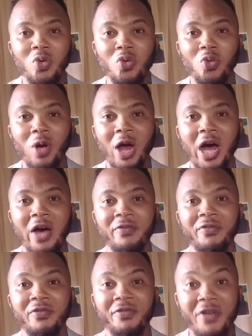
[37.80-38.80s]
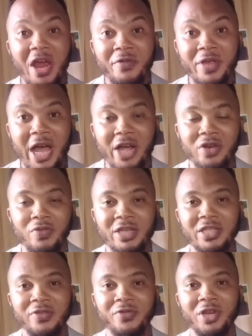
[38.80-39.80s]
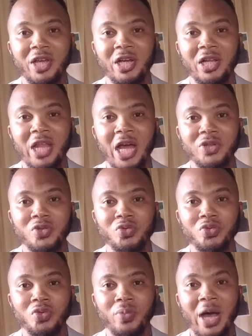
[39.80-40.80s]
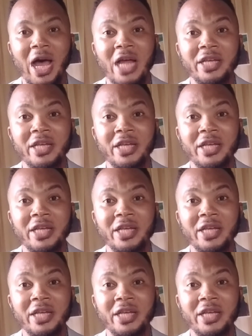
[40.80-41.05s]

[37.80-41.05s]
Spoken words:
who are very aggressive in the classroom